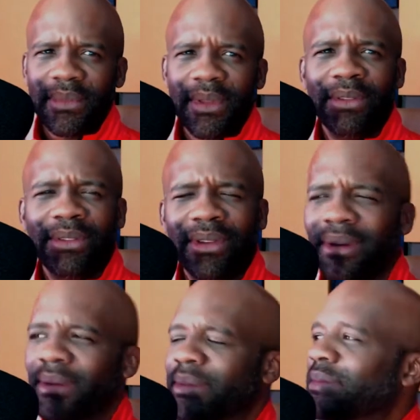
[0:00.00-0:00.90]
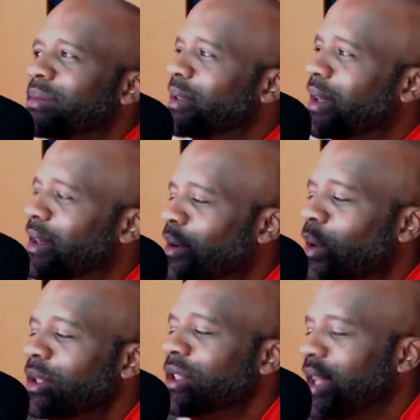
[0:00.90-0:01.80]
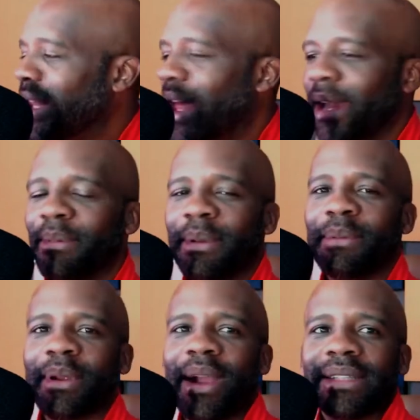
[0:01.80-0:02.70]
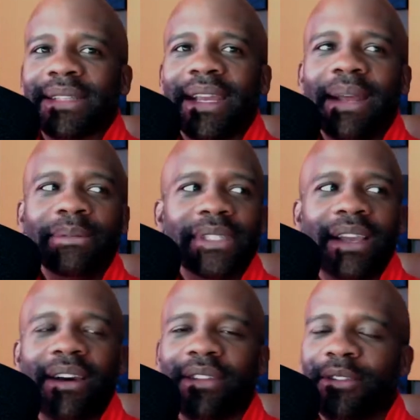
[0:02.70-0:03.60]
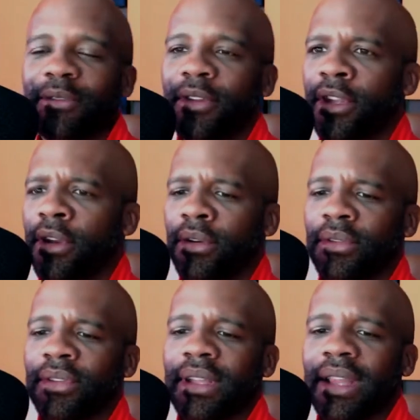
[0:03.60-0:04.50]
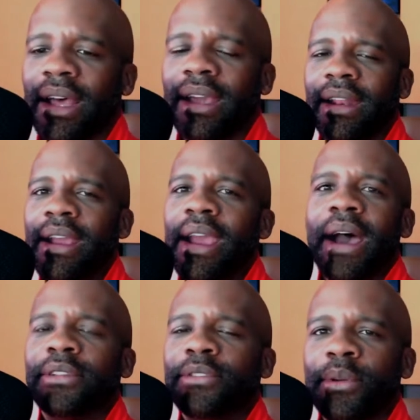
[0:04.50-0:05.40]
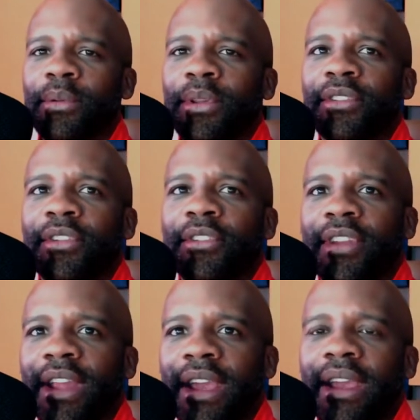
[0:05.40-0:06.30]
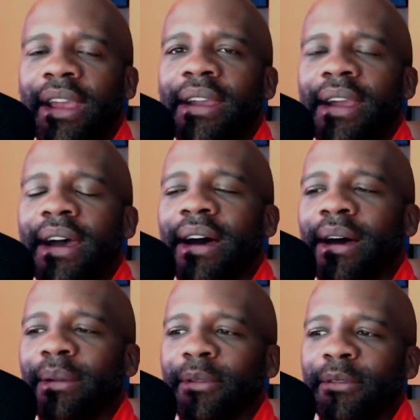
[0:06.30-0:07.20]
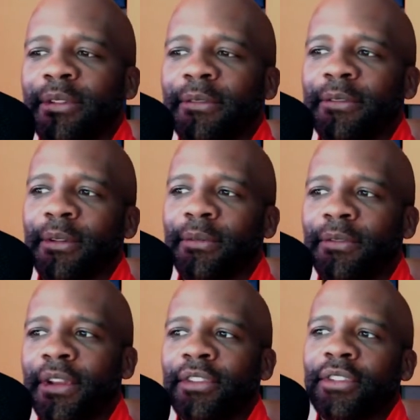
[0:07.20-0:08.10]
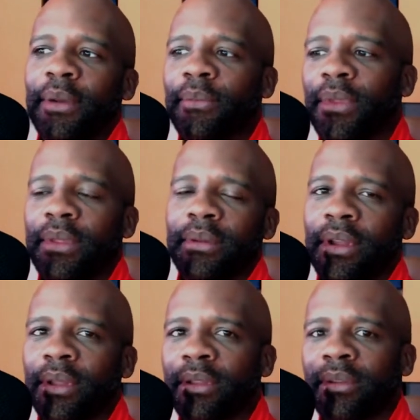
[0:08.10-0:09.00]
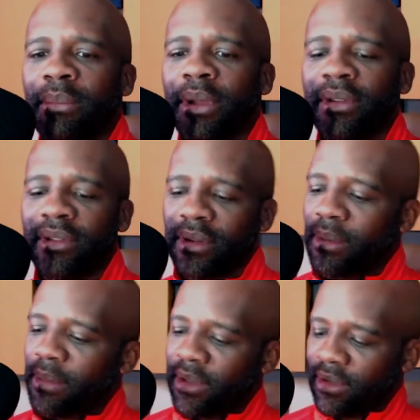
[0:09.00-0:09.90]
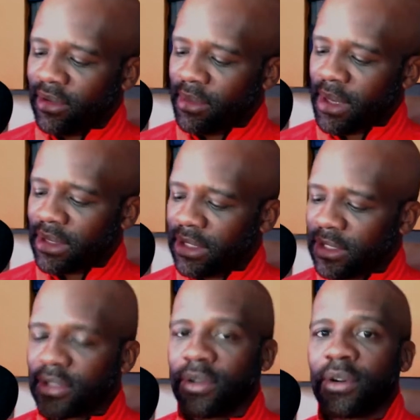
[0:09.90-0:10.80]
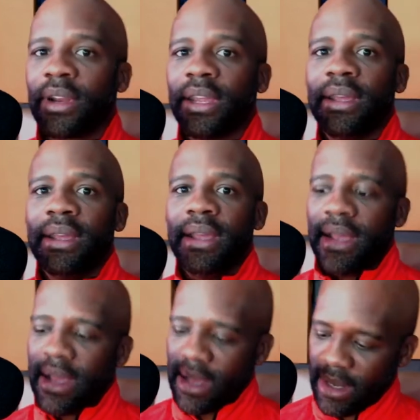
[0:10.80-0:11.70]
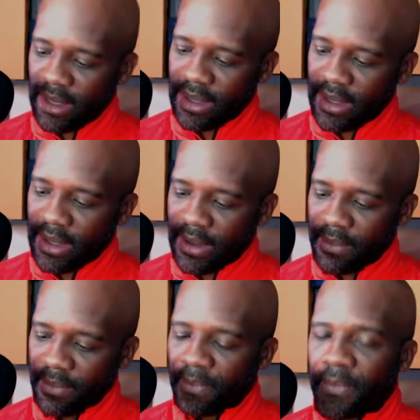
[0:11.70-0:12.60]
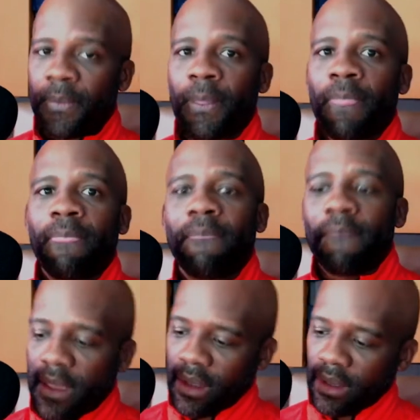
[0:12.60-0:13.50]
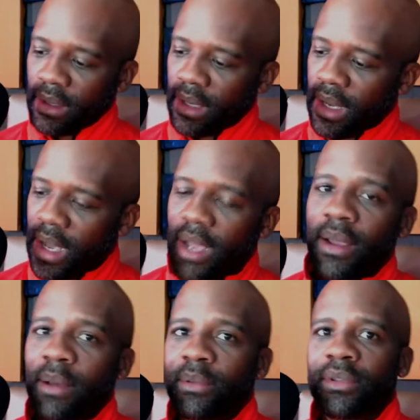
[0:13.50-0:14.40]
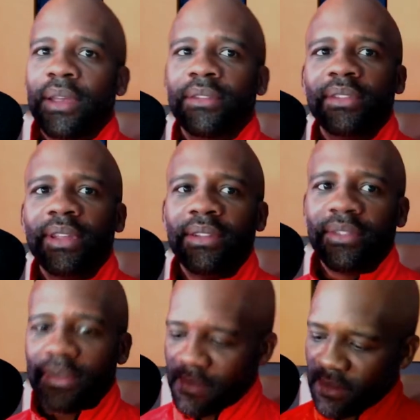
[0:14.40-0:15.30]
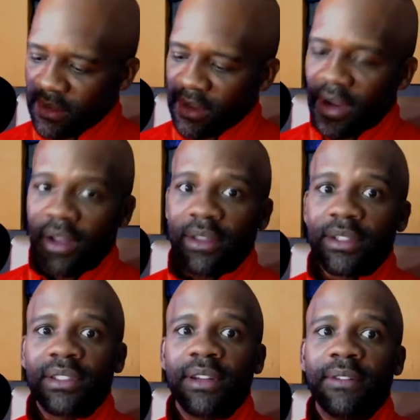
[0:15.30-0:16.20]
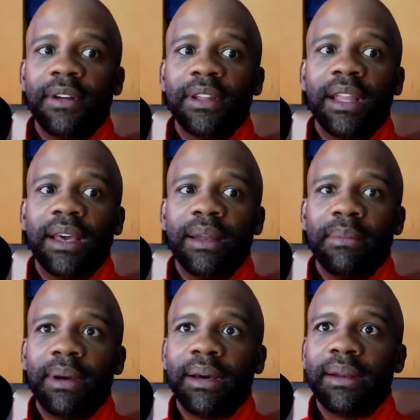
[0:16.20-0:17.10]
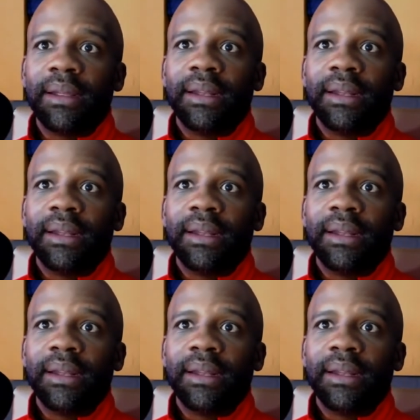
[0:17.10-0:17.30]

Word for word: So, question that a lot of people are asking, and I'm seeing all these videos online. I was doing research today uh, to, to, to, finish up, the, you know, some bits and pieces about this story, and um, I, I, was I was seeing some seeing all this stuff online about it,